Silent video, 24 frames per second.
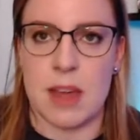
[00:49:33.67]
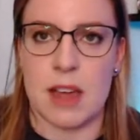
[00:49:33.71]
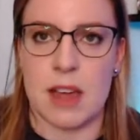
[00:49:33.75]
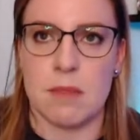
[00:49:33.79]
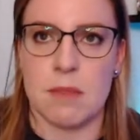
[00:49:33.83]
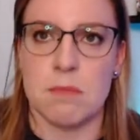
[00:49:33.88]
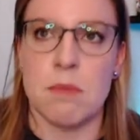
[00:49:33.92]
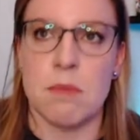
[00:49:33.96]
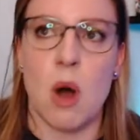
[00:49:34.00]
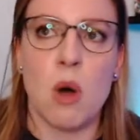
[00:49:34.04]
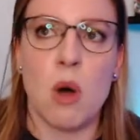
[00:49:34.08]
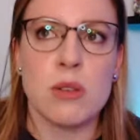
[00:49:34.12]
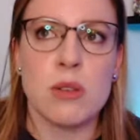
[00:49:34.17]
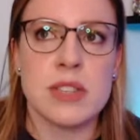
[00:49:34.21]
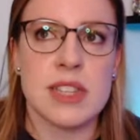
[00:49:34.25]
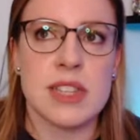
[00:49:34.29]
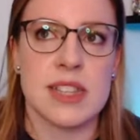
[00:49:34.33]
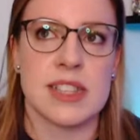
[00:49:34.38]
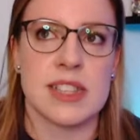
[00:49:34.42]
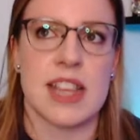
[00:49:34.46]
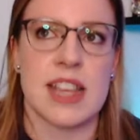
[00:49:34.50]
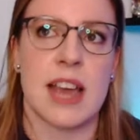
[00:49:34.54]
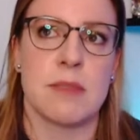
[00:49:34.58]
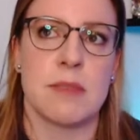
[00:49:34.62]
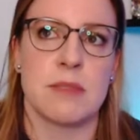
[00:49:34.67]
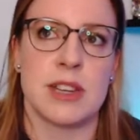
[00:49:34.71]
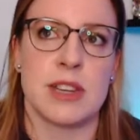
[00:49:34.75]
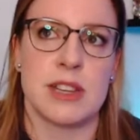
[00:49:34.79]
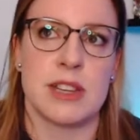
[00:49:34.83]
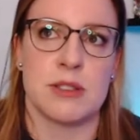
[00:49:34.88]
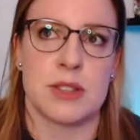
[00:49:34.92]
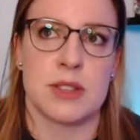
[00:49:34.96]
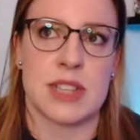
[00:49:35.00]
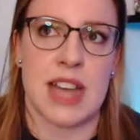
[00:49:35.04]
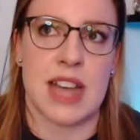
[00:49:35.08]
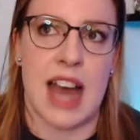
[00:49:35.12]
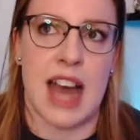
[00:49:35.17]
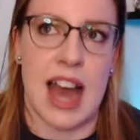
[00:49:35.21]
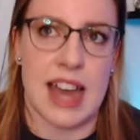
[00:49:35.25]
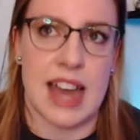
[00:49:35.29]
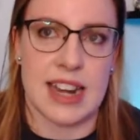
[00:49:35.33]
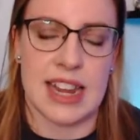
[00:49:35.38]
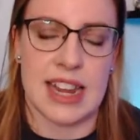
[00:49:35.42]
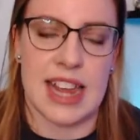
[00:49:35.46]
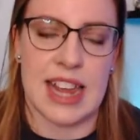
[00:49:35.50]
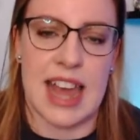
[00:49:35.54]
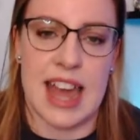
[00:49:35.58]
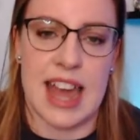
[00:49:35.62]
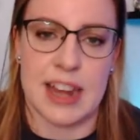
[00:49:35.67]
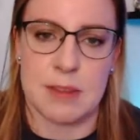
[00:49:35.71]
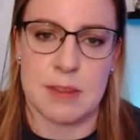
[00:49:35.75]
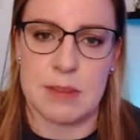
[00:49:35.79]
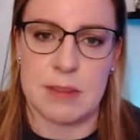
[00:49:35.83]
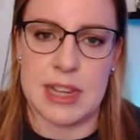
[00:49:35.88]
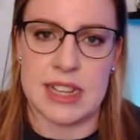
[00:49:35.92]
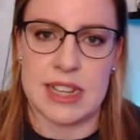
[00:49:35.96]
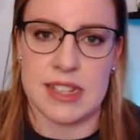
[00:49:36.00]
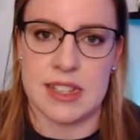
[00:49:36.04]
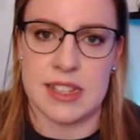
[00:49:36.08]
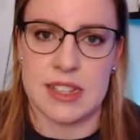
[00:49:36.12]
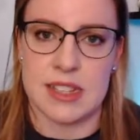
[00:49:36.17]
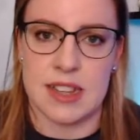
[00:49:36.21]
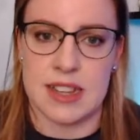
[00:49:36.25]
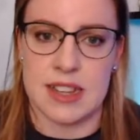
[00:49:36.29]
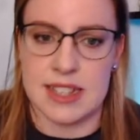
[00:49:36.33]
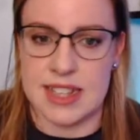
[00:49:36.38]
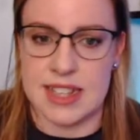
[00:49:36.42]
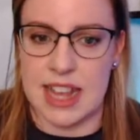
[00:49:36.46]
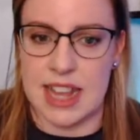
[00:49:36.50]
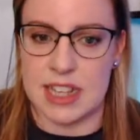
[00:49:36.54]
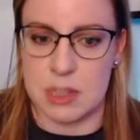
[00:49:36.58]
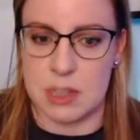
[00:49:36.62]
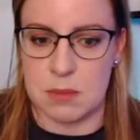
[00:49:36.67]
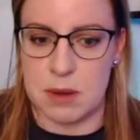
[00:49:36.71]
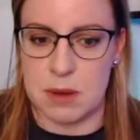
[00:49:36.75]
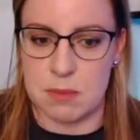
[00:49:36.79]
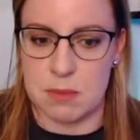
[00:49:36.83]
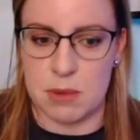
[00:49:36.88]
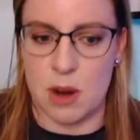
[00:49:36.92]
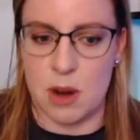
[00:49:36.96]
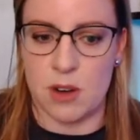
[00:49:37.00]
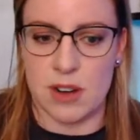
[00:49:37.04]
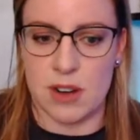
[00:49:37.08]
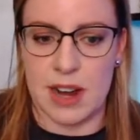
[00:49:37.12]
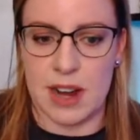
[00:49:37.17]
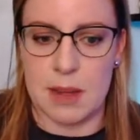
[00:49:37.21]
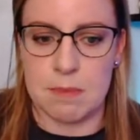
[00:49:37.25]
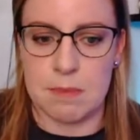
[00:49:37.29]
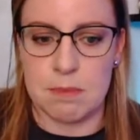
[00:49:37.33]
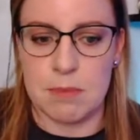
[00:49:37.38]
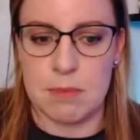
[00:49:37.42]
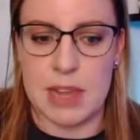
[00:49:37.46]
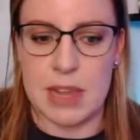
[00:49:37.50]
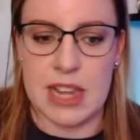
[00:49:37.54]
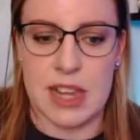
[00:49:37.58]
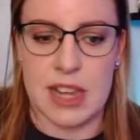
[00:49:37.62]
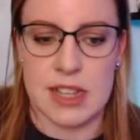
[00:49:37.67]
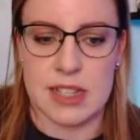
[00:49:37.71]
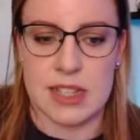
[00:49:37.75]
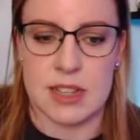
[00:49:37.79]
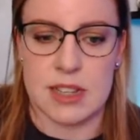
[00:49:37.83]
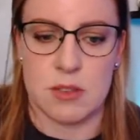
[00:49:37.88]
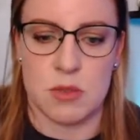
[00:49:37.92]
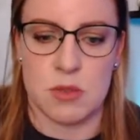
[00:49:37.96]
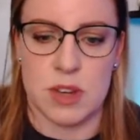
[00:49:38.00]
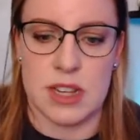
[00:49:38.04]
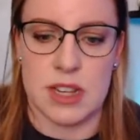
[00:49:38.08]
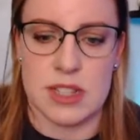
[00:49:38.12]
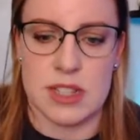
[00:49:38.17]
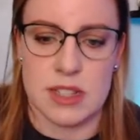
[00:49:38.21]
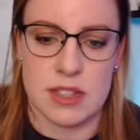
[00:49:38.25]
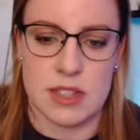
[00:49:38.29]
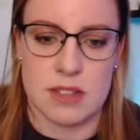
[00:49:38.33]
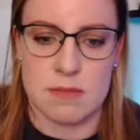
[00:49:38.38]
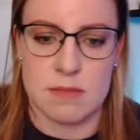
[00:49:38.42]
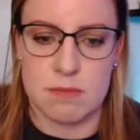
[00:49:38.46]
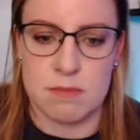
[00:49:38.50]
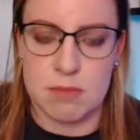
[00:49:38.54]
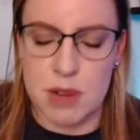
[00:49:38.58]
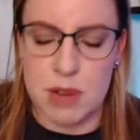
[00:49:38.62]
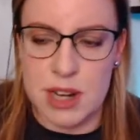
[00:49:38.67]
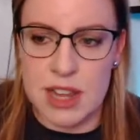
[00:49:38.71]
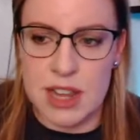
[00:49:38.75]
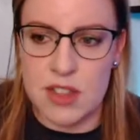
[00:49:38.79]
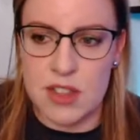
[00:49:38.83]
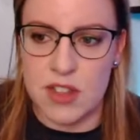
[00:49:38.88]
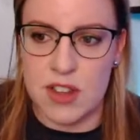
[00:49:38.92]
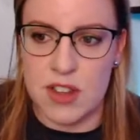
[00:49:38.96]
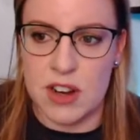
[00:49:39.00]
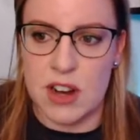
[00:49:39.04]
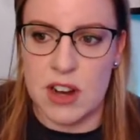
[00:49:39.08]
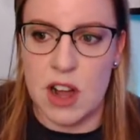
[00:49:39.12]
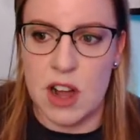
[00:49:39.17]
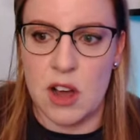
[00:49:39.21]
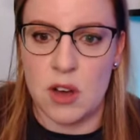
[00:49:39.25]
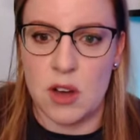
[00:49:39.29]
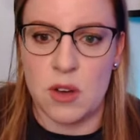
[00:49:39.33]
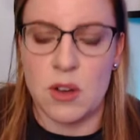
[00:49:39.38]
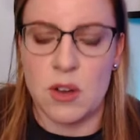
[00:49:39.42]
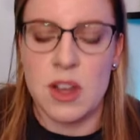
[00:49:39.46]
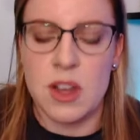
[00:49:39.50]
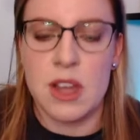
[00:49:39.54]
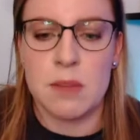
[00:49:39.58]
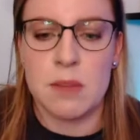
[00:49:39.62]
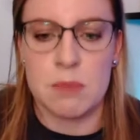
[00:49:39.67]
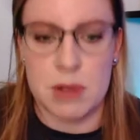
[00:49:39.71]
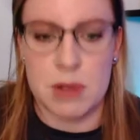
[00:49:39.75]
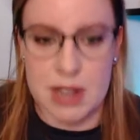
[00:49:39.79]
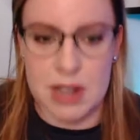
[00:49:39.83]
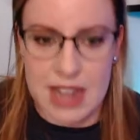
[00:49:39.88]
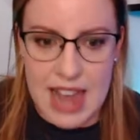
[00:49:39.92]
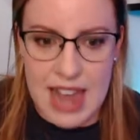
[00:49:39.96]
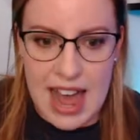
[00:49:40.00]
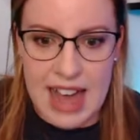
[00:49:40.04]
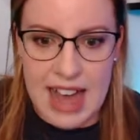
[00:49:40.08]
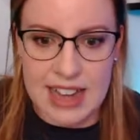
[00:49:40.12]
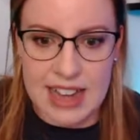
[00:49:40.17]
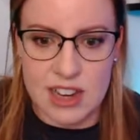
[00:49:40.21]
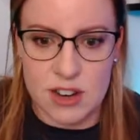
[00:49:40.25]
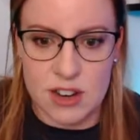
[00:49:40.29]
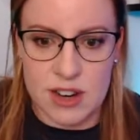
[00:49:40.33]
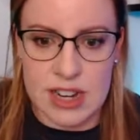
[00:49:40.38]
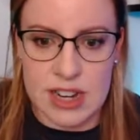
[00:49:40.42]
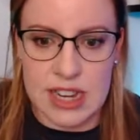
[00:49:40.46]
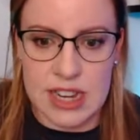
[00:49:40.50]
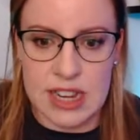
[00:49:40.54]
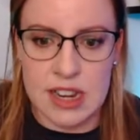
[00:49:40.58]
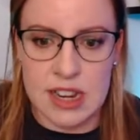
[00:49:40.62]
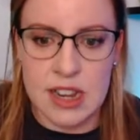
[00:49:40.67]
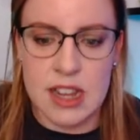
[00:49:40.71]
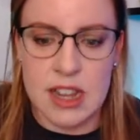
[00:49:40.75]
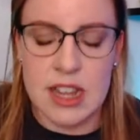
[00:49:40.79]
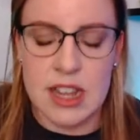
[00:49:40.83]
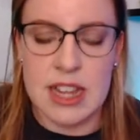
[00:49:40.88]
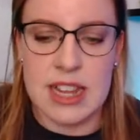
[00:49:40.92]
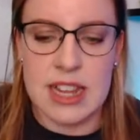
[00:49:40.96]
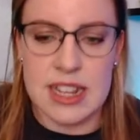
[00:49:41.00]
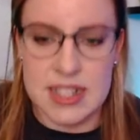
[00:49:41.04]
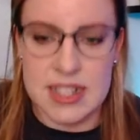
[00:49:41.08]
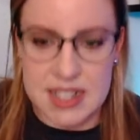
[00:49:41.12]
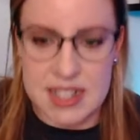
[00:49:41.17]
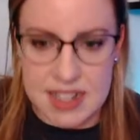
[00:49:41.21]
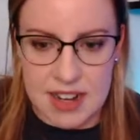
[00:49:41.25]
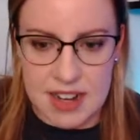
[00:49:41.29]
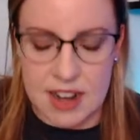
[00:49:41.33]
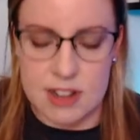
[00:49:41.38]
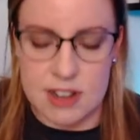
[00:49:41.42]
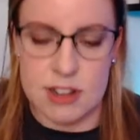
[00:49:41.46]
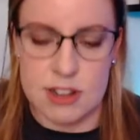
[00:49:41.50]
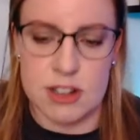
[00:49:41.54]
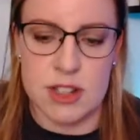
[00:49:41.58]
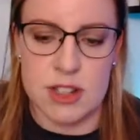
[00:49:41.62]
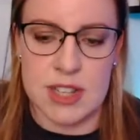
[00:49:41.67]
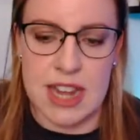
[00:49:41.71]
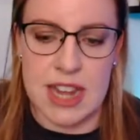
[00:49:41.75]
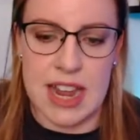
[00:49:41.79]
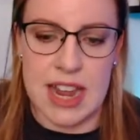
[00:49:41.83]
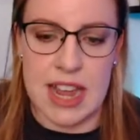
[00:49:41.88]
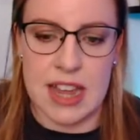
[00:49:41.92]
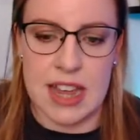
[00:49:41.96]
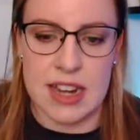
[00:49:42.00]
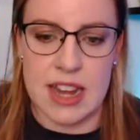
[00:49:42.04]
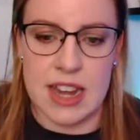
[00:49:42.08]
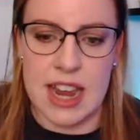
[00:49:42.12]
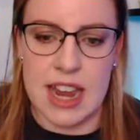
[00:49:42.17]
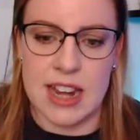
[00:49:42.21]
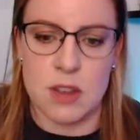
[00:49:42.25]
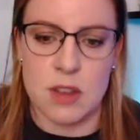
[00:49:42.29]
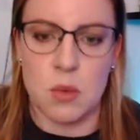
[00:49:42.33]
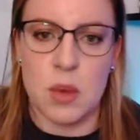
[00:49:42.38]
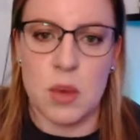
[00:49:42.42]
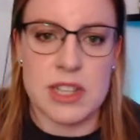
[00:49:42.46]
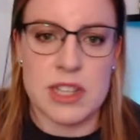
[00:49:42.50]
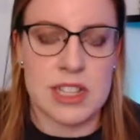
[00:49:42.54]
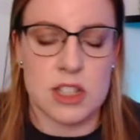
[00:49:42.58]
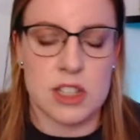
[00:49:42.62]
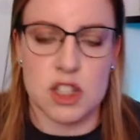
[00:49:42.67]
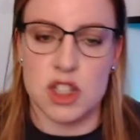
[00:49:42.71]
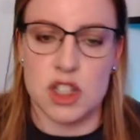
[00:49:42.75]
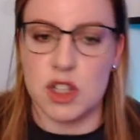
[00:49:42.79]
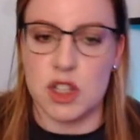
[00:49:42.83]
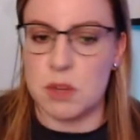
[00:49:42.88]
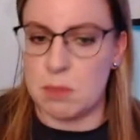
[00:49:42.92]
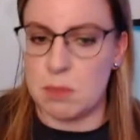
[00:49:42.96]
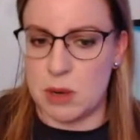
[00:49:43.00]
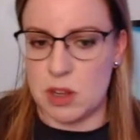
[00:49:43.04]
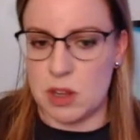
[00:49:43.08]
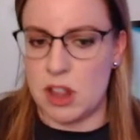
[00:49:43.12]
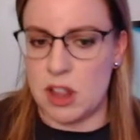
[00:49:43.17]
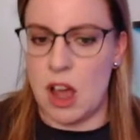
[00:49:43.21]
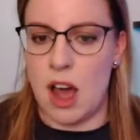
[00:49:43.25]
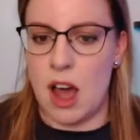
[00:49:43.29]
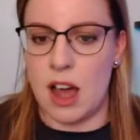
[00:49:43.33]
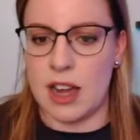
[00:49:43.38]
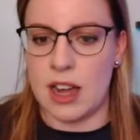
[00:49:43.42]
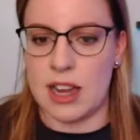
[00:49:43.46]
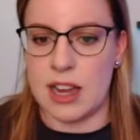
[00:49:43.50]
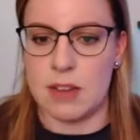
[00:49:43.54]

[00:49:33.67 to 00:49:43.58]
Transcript: Most of the time we used Khan Academy's assessment program because it was pretty thorough, pretty accurate, easy to understand, and it wasn't super long.